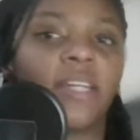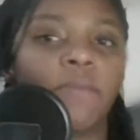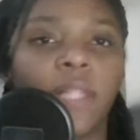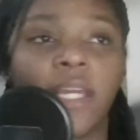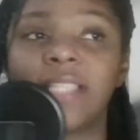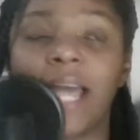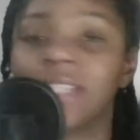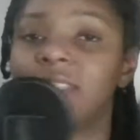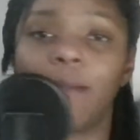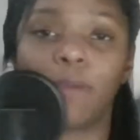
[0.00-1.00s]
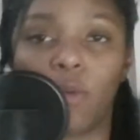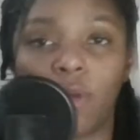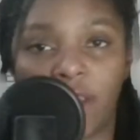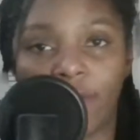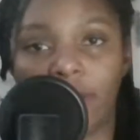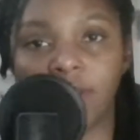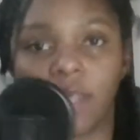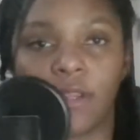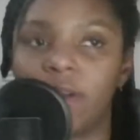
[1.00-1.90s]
place, I stopped going there when I was little.